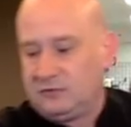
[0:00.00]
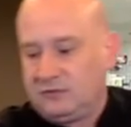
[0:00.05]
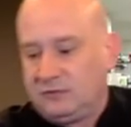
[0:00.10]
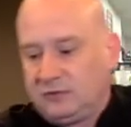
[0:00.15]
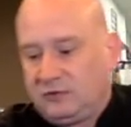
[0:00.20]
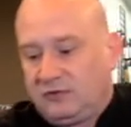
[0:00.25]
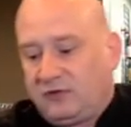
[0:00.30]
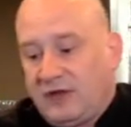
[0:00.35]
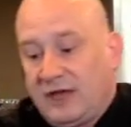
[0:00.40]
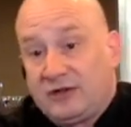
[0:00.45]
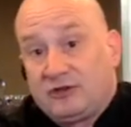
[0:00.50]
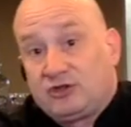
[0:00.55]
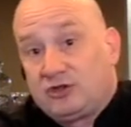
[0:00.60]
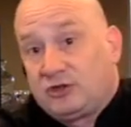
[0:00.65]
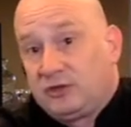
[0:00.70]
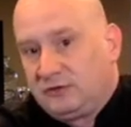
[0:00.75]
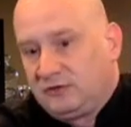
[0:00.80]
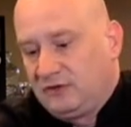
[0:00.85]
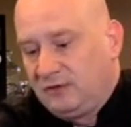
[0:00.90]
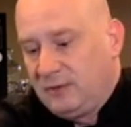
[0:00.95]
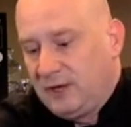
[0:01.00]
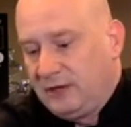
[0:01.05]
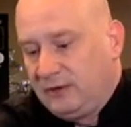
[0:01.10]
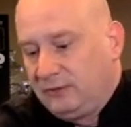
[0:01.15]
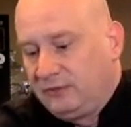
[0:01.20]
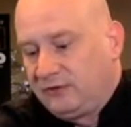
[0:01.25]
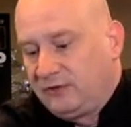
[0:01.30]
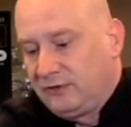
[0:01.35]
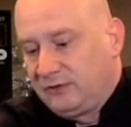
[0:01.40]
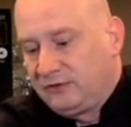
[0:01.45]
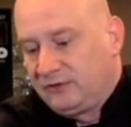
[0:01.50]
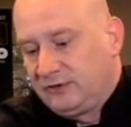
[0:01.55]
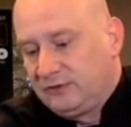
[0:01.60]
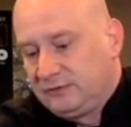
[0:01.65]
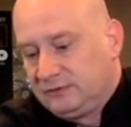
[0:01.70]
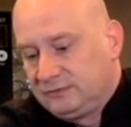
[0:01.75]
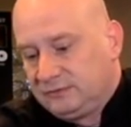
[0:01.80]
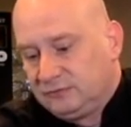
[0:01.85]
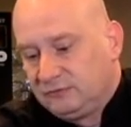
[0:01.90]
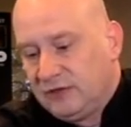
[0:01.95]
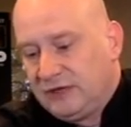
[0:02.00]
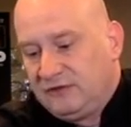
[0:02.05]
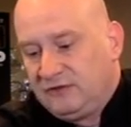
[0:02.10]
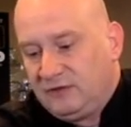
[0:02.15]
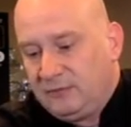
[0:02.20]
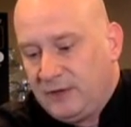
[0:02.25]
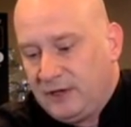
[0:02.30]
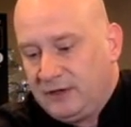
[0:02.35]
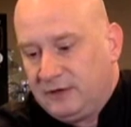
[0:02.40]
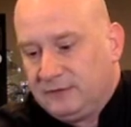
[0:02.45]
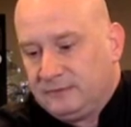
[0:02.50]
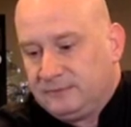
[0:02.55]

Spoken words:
/ cup tomato salsa, red tomato.